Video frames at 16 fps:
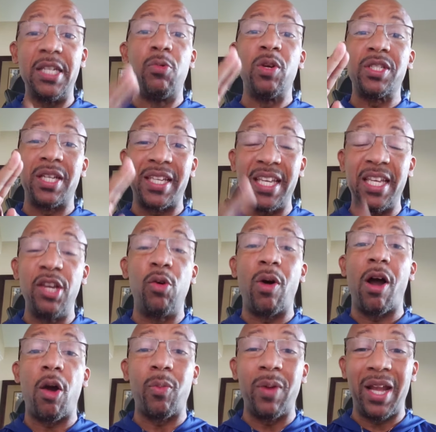He wants to
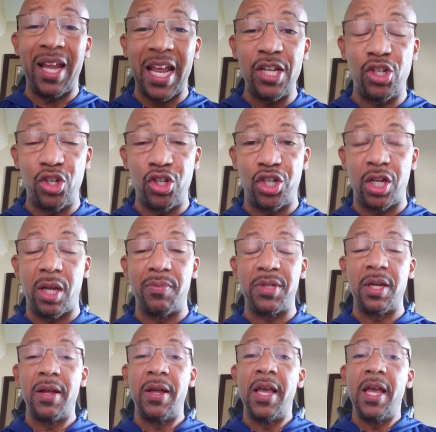kill our relationships.